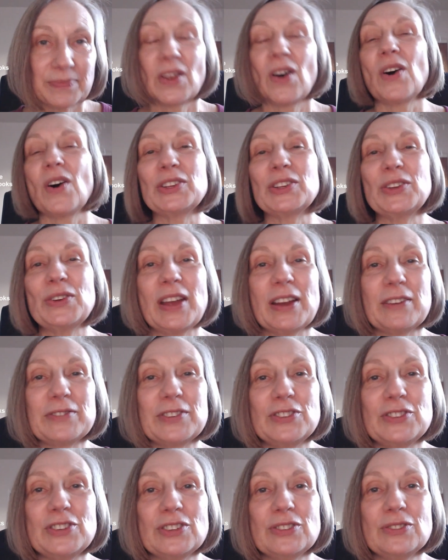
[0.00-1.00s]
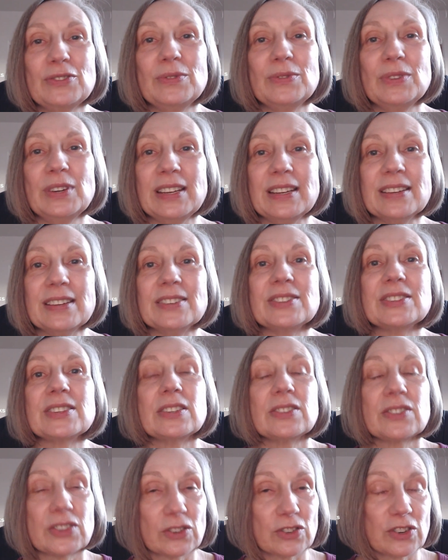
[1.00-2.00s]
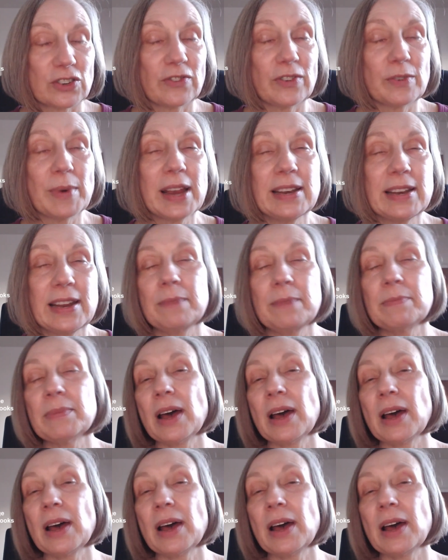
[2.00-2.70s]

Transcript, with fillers: All you have to do is search for my name,